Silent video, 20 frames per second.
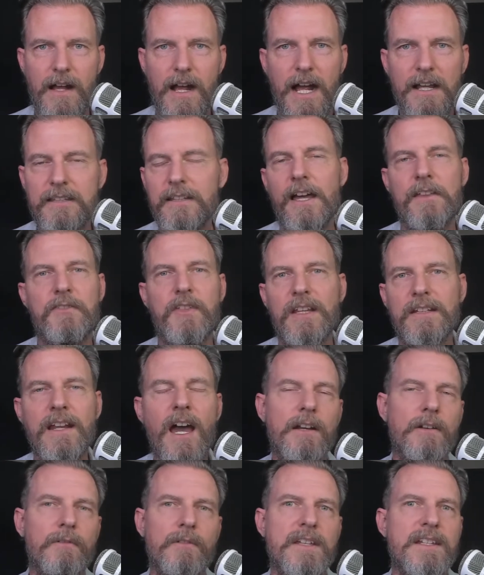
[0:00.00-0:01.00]
I think
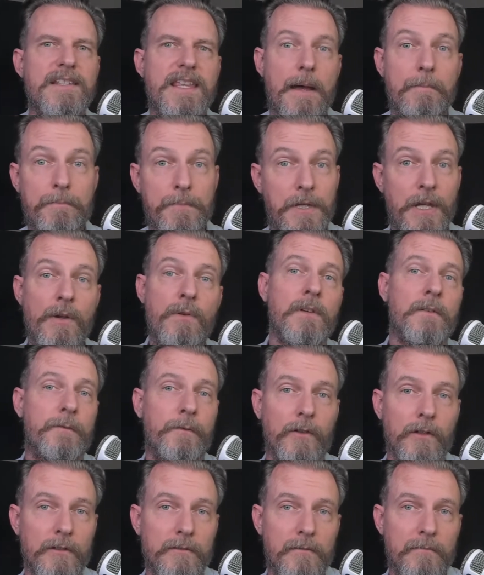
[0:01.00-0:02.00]
not only is that
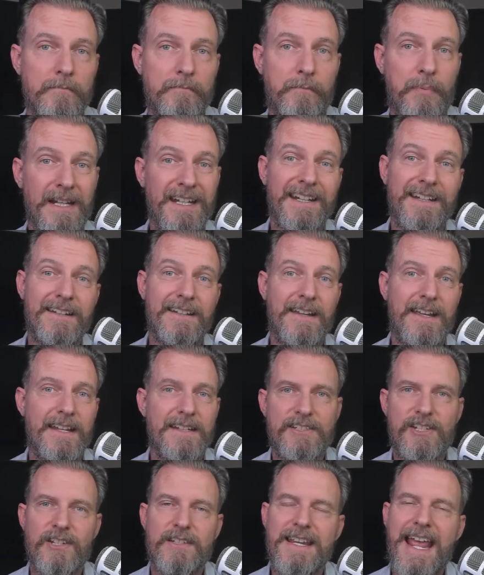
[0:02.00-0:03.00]
beautiful, but
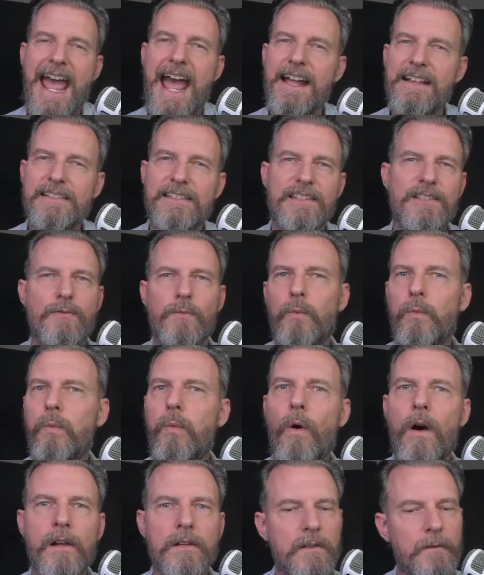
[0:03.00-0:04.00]
it just adds this
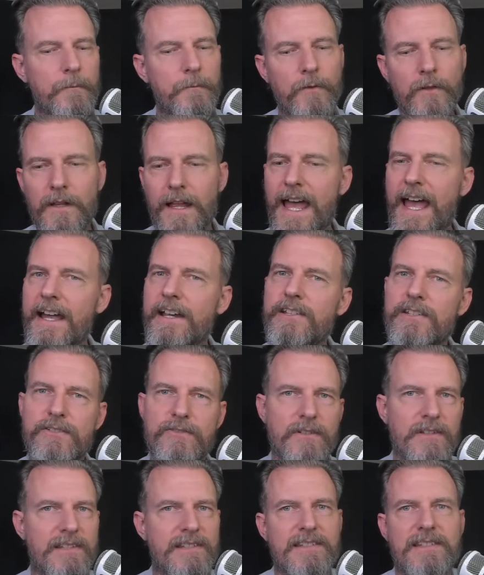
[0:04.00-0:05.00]
wonderful
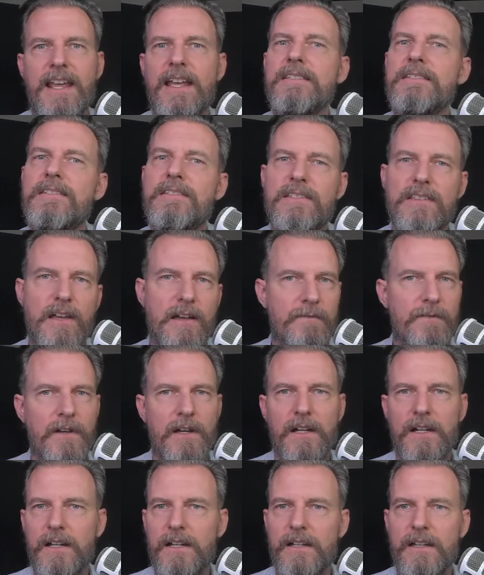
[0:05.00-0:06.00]
extra sense
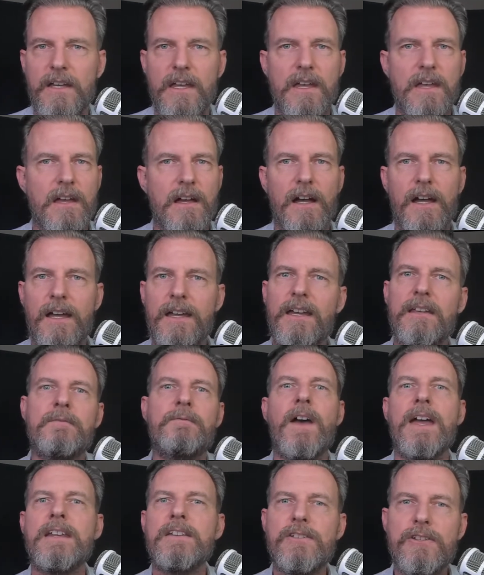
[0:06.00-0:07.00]
of
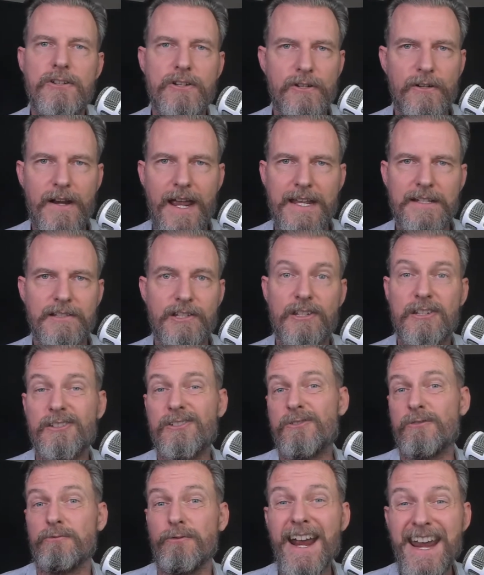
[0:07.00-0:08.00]
adventure and
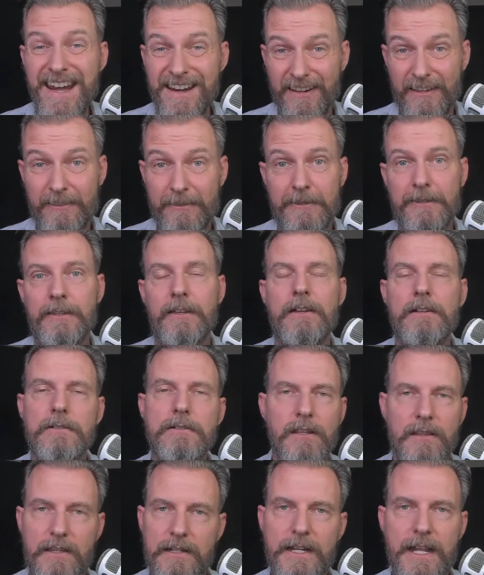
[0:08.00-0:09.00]
strength
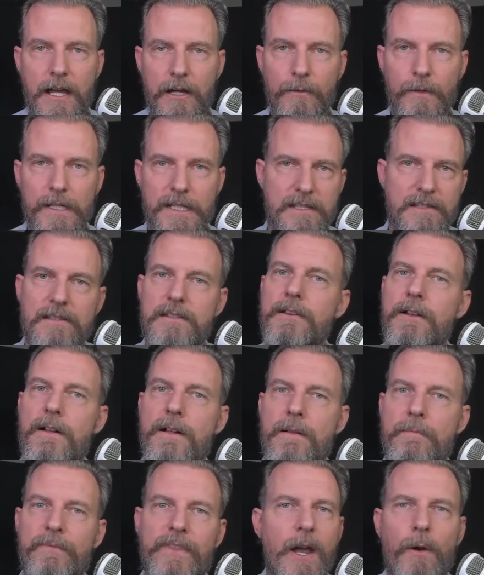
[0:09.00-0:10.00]
to the Nelwyns
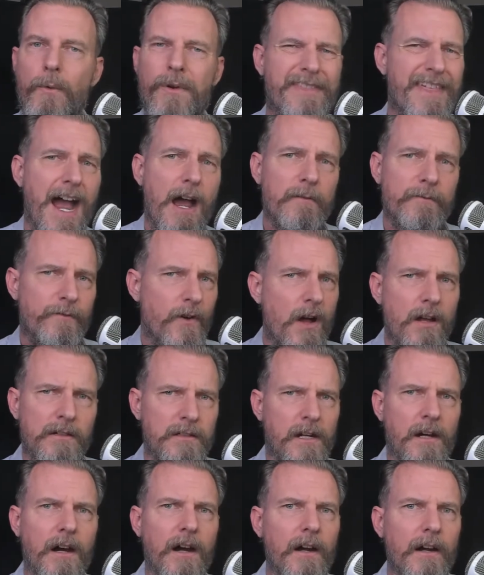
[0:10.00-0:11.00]
that without
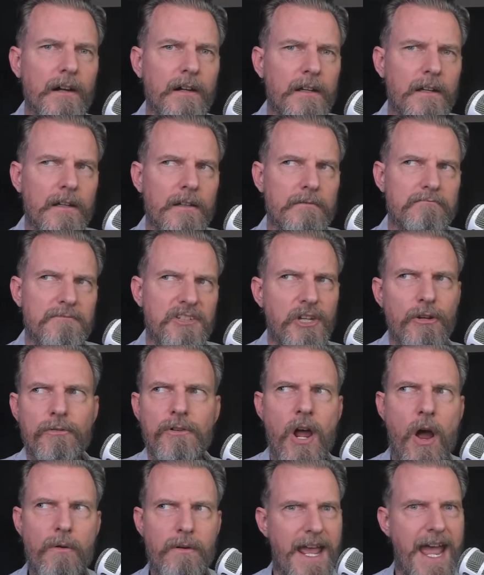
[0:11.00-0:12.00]
Vonkar, you
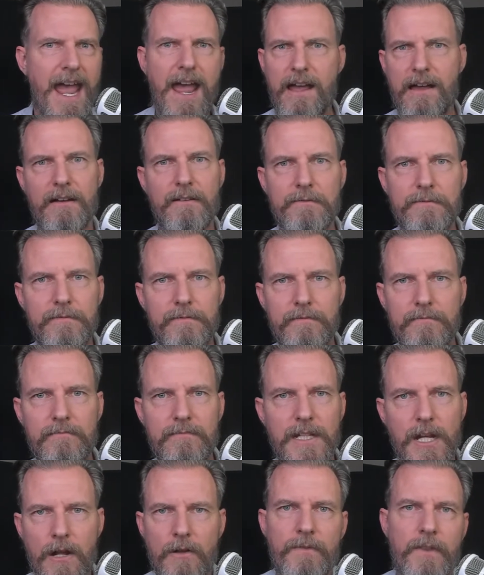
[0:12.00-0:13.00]
don't have.
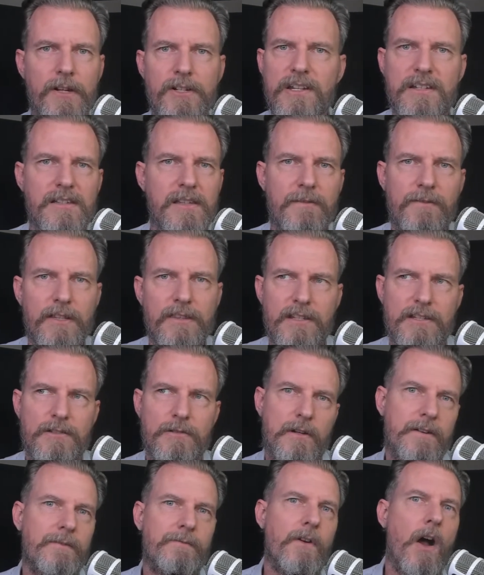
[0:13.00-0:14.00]
They're just living this
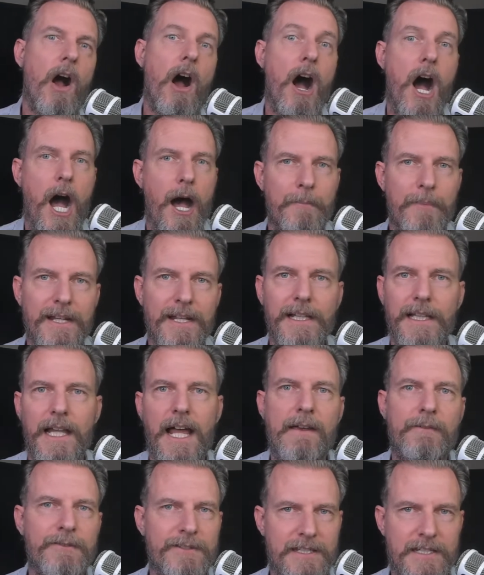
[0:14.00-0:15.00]
sort of hobbit
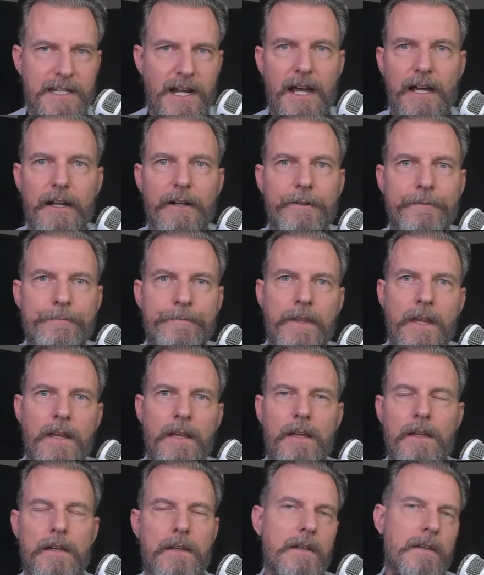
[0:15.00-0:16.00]
lifestyle,
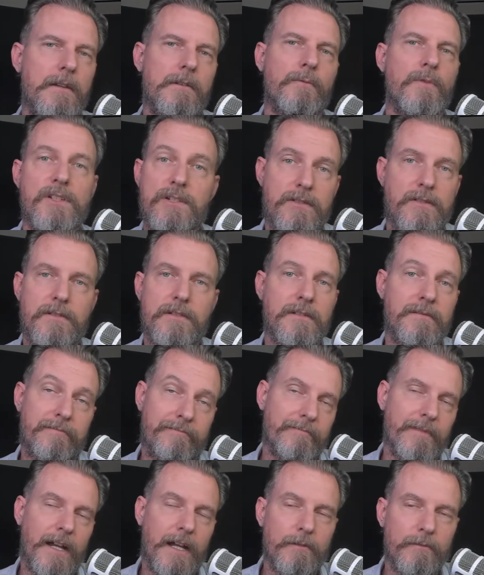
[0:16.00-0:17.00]
which
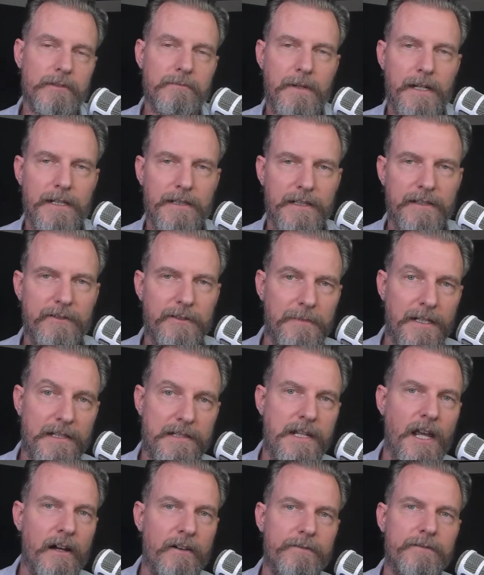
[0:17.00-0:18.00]
I wouldn't mind living
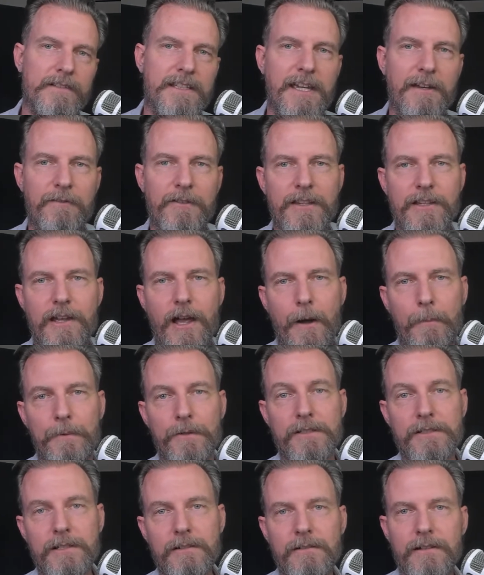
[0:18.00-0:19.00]
myself, given the
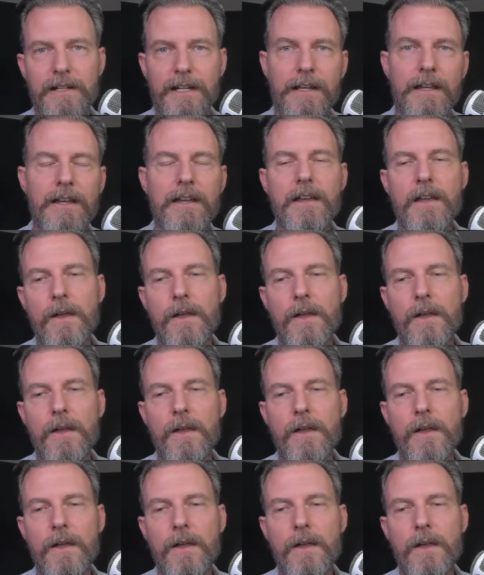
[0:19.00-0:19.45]
opportunity.